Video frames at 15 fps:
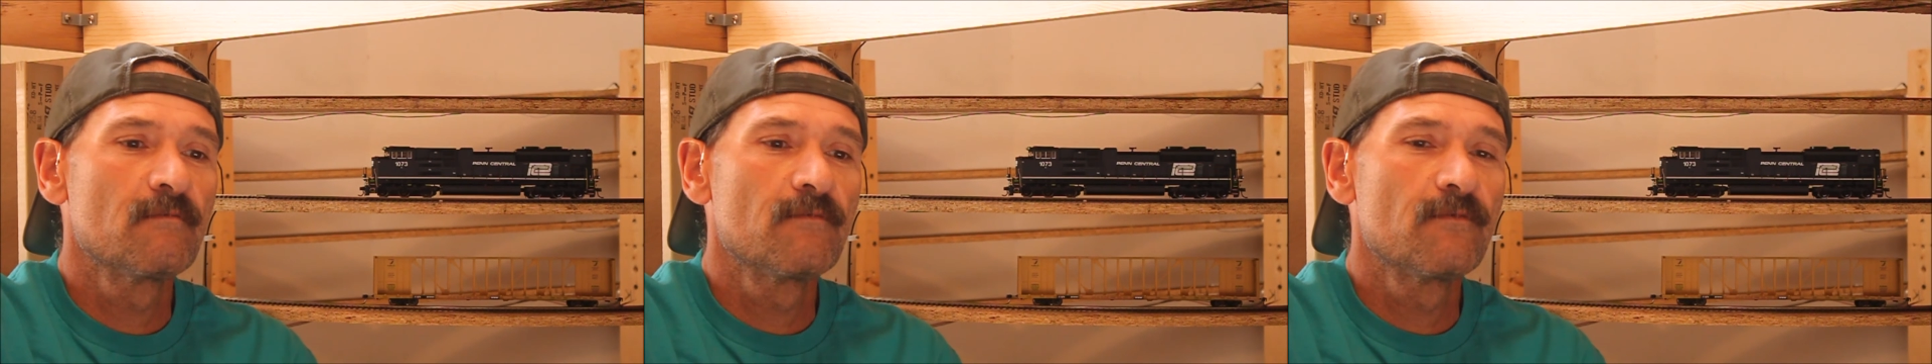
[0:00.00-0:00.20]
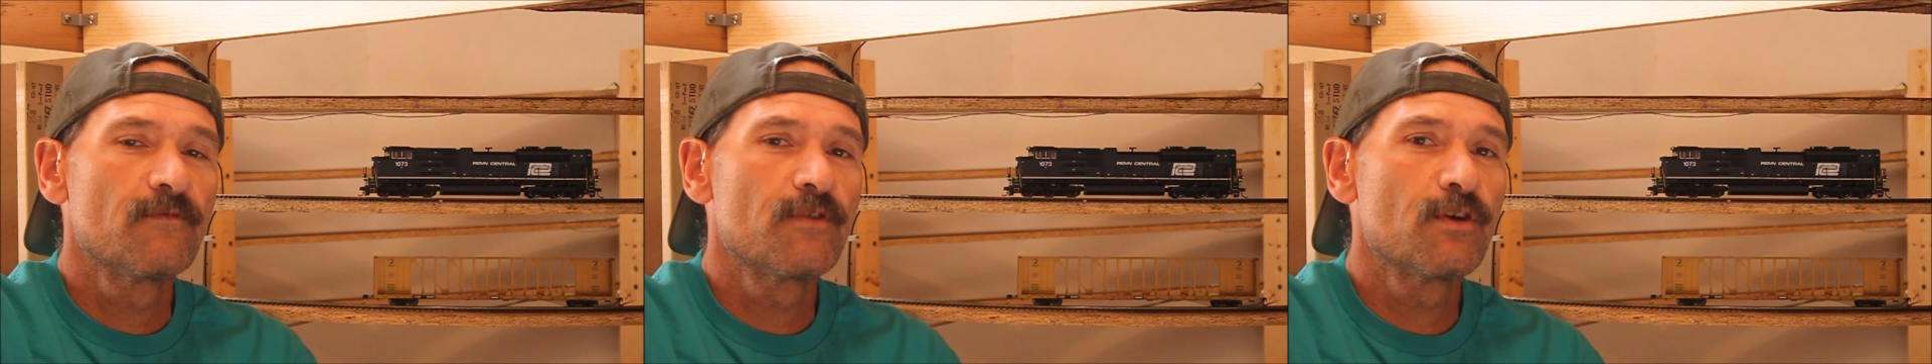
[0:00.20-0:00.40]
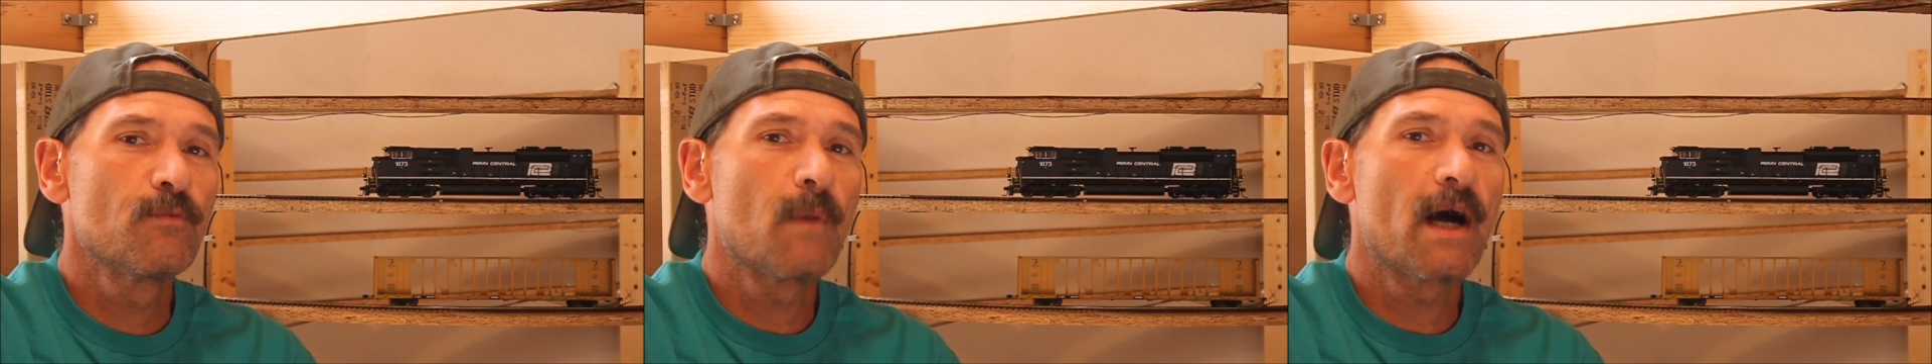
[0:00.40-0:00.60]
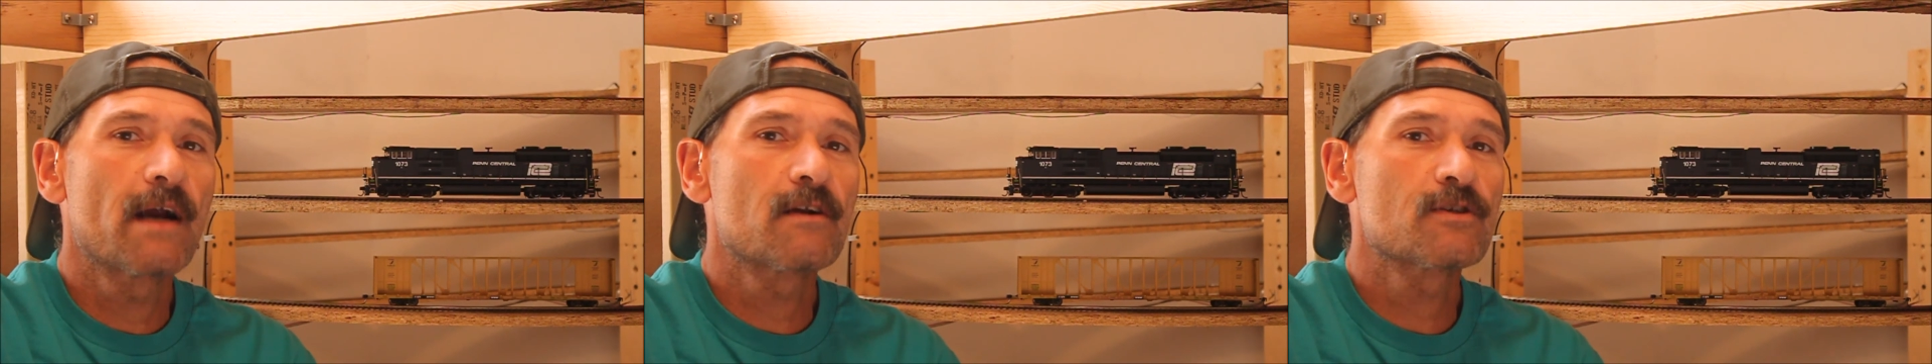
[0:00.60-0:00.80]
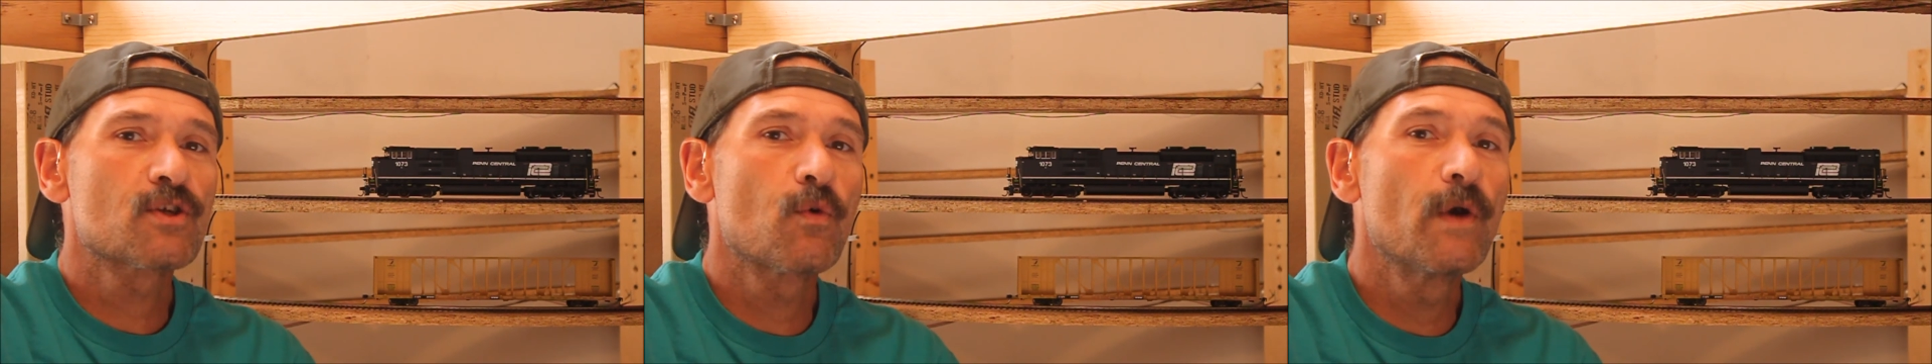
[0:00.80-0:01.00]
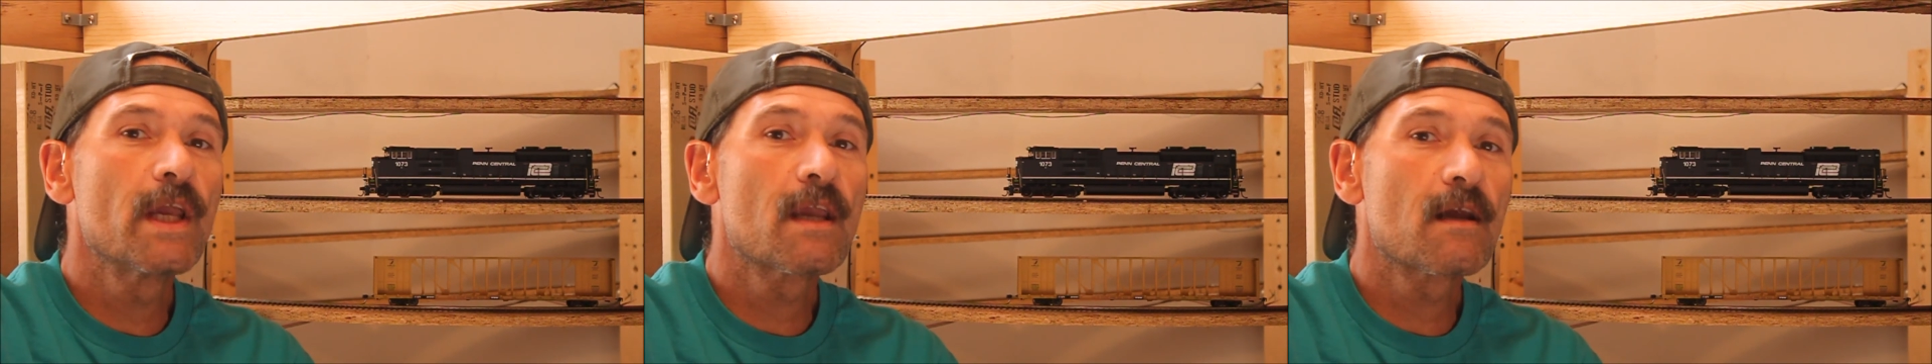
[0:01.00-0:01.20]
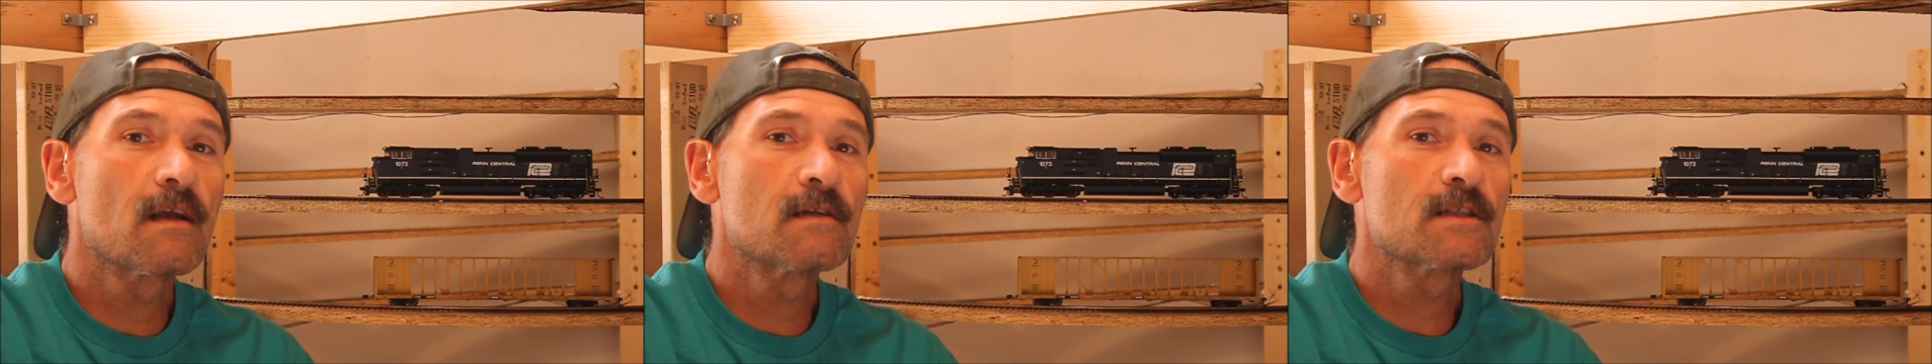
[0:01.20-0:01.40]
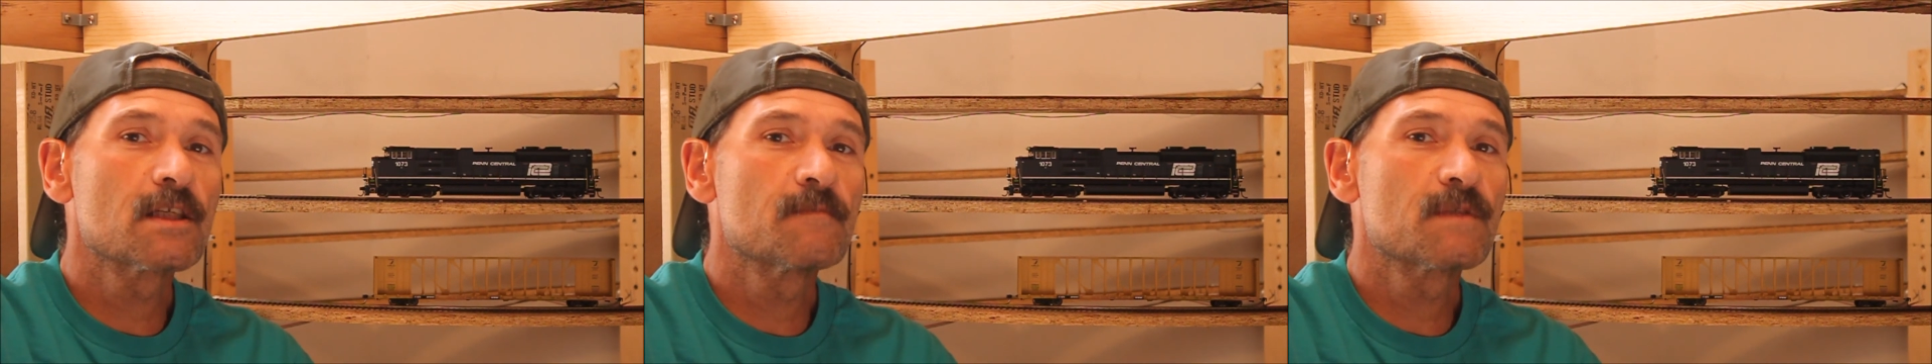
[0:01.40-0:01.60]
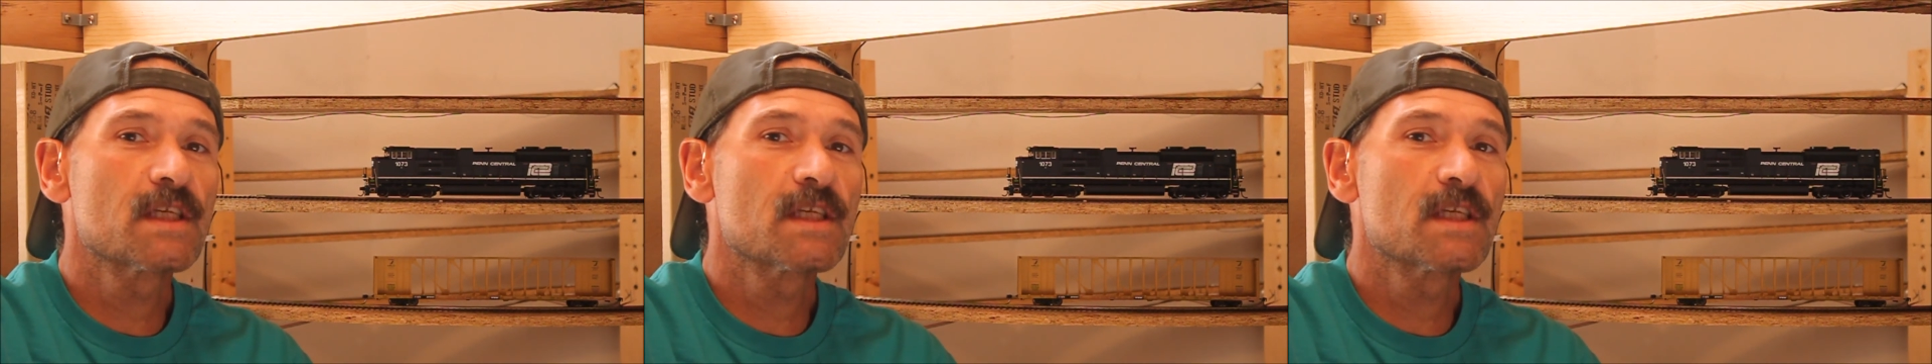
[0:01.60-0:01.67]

A few minor tweaking and some